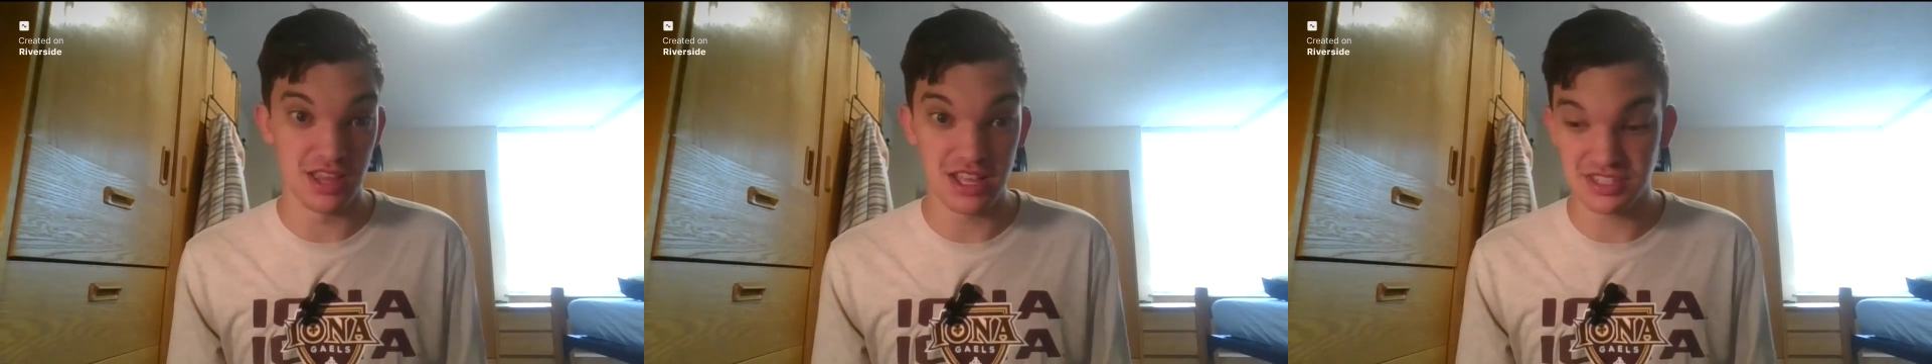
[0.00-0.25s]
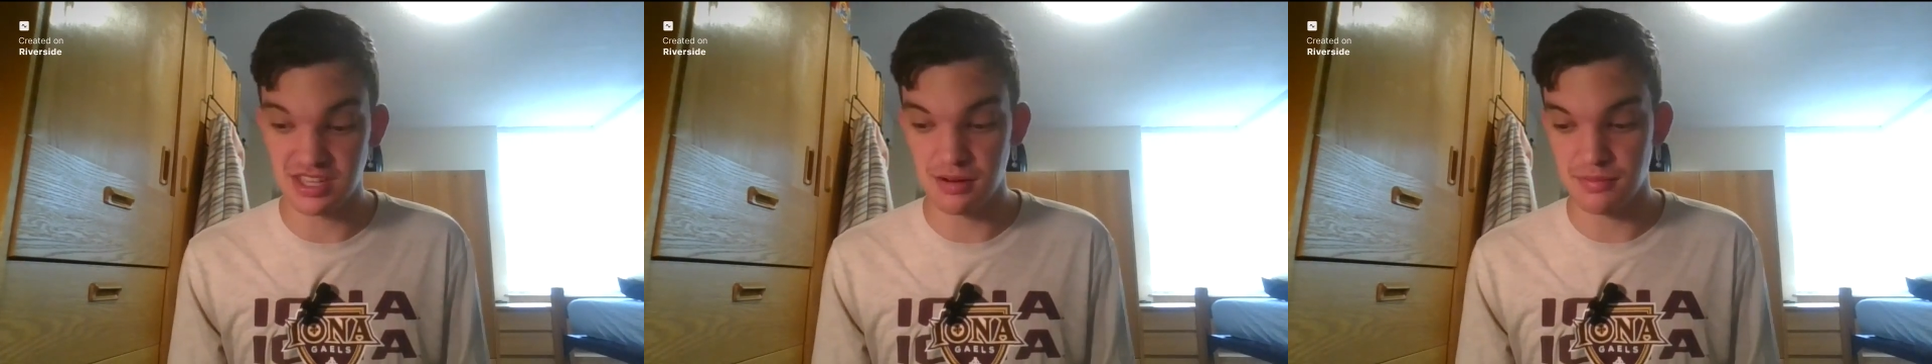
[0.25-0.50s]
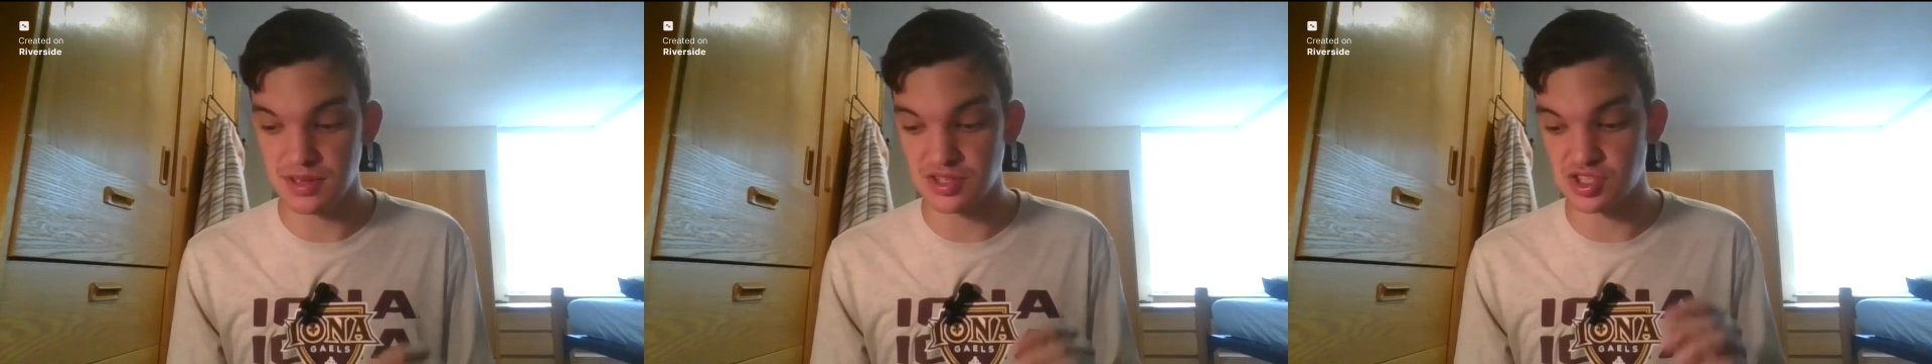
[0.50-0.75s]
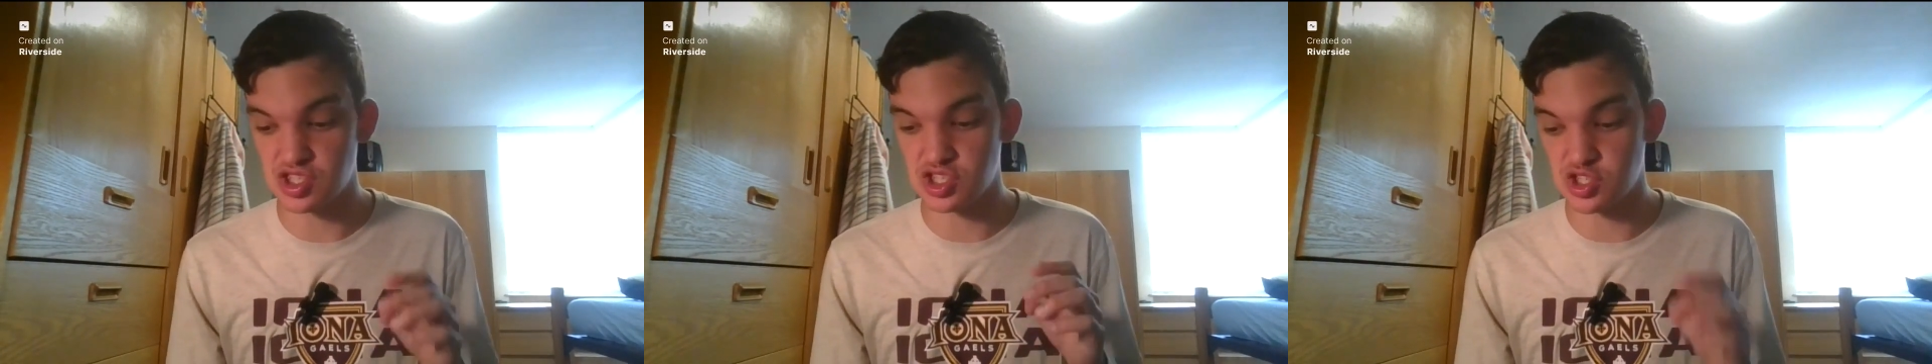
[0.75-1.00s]
It's going to be
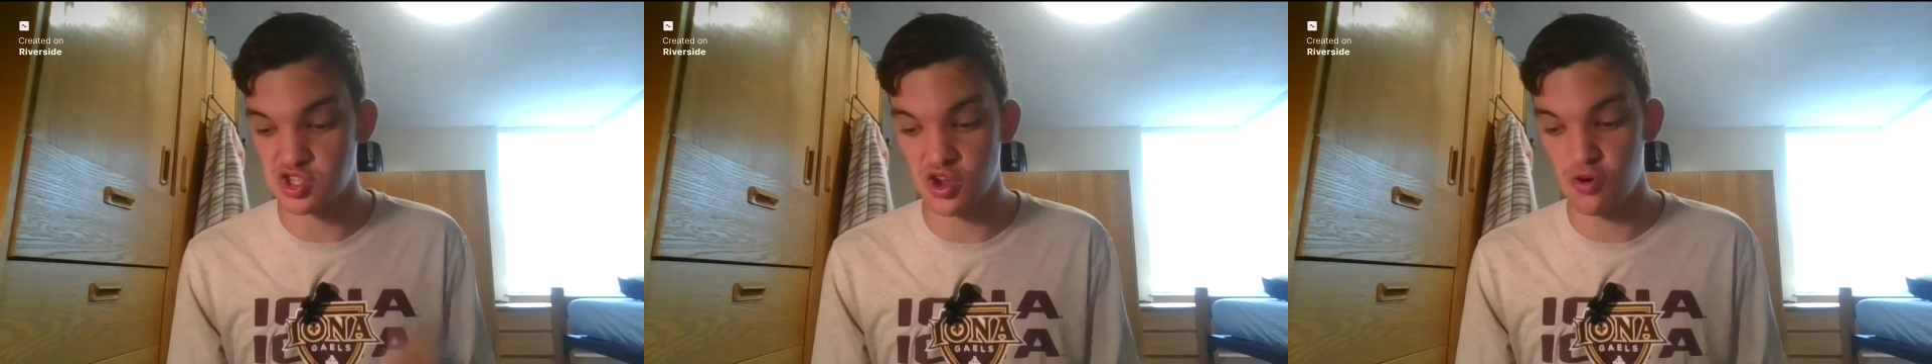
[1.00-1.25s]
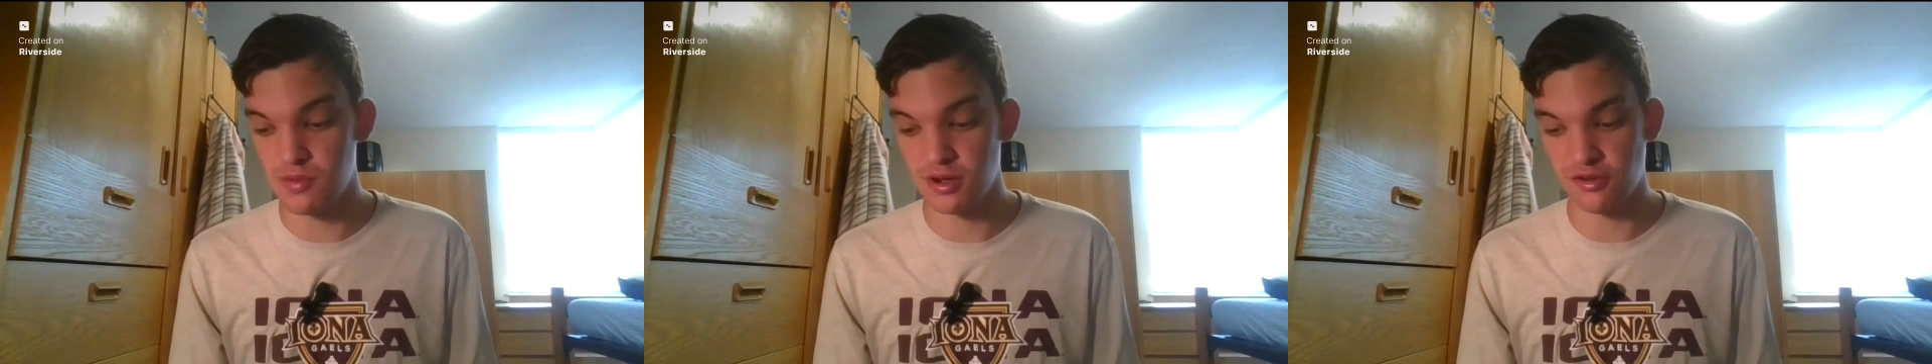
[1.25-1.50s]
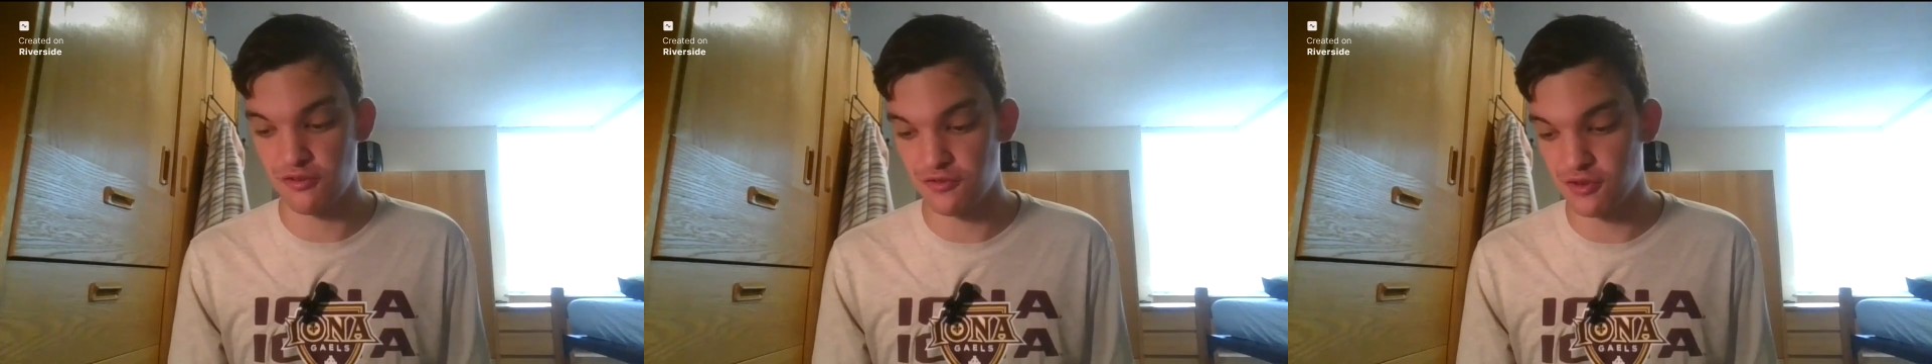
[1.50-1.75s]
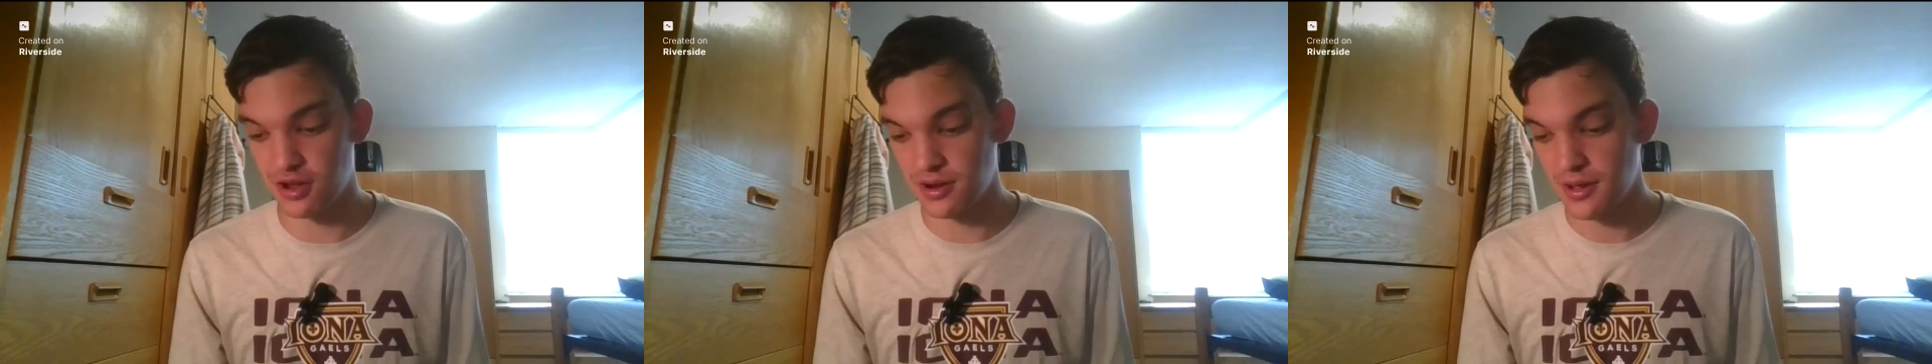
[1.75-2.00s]
so much
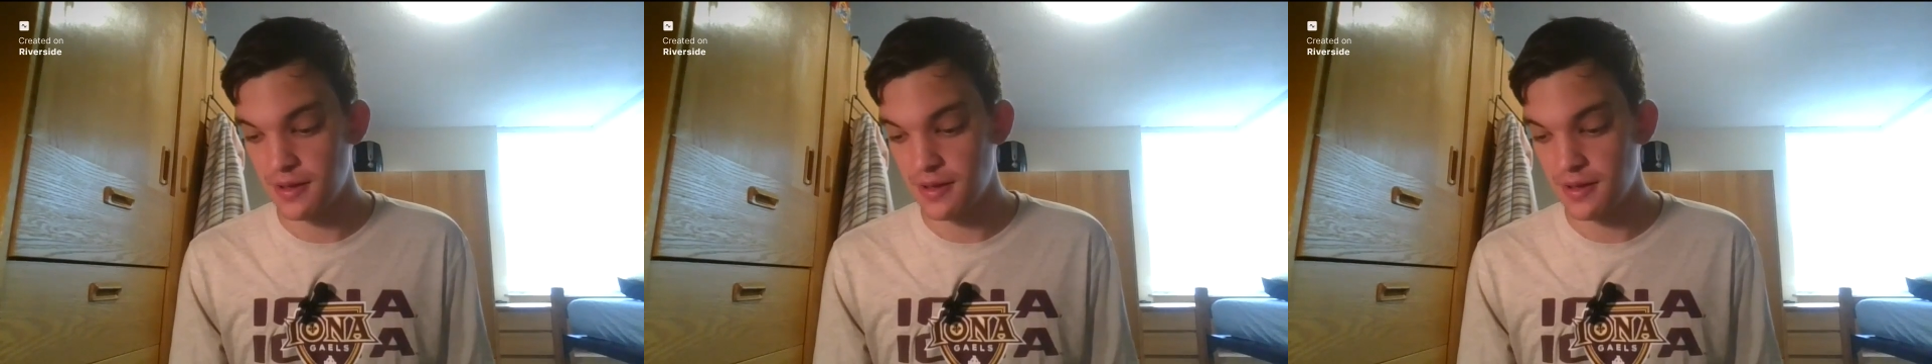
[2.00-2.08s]
fun.